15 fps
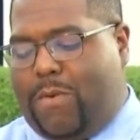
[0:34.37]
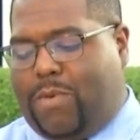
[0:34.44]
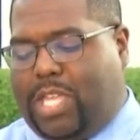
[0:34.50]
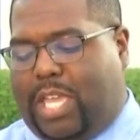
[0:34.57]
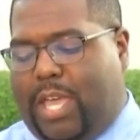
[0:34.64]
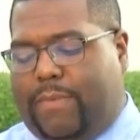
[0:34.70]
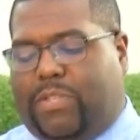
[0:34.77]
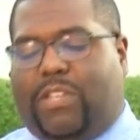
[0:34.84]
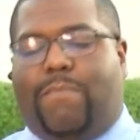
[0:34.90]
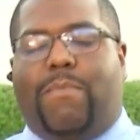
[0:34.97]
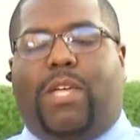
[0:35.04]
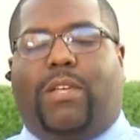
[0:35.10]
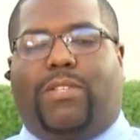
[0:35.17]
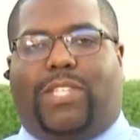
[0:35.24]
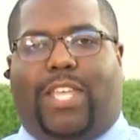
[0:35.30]
when it comes to
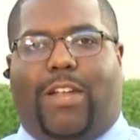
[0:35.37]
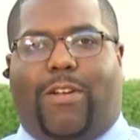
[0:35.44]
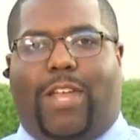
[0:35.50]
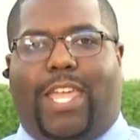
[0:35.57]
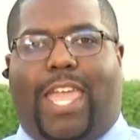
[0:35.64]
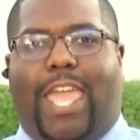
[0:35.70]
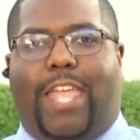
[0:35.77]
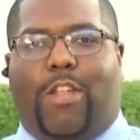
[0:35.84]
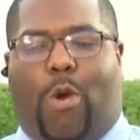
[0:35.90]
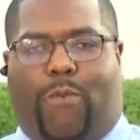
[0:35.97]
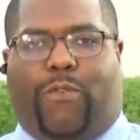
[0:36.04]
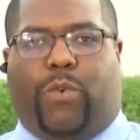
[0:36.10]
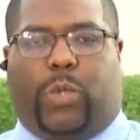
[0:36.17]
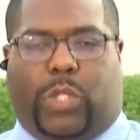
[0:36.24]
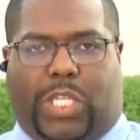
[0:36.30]
military and
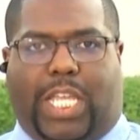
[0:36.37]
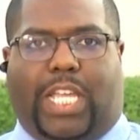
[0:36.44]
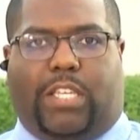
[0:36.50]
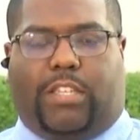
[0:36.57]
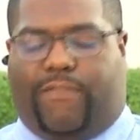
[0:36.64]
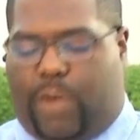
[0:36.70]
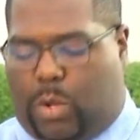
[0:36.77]
overseas